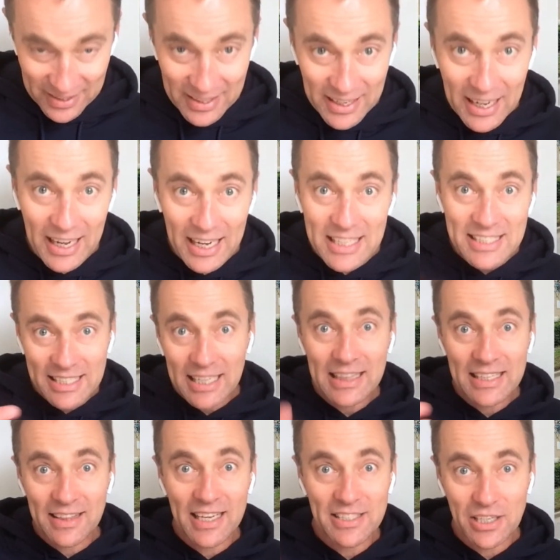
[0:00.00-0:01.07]
And suddenly
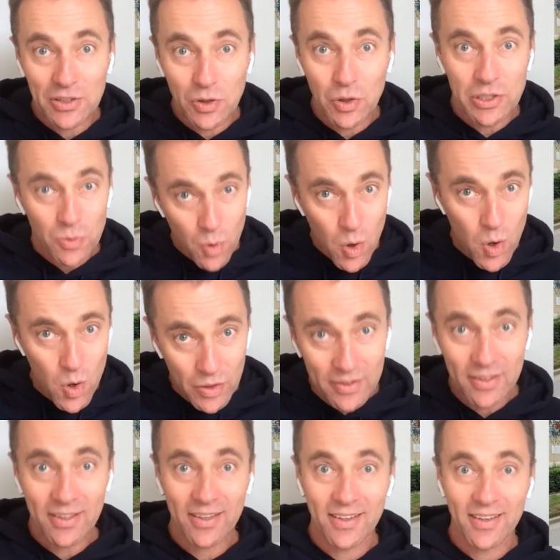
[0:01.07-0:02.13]
there's a noise, whoo,
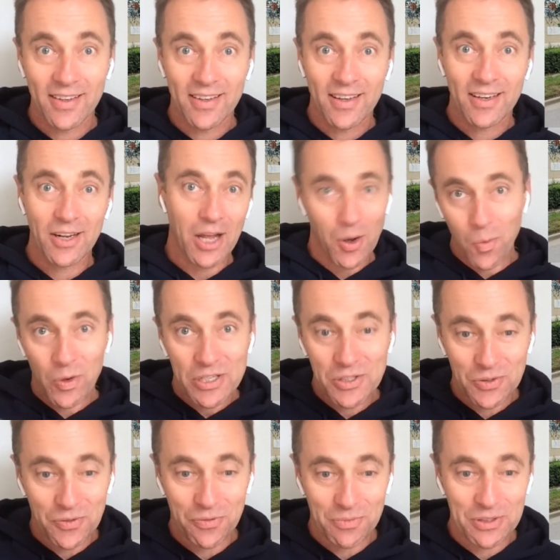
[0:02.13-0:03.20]
a
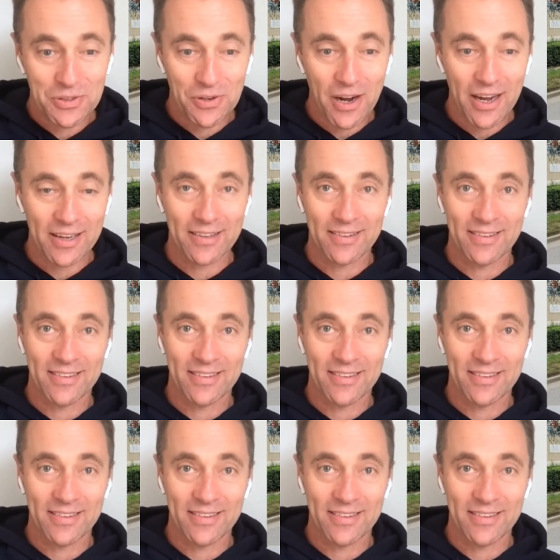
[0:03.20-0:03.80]
whistle from the train.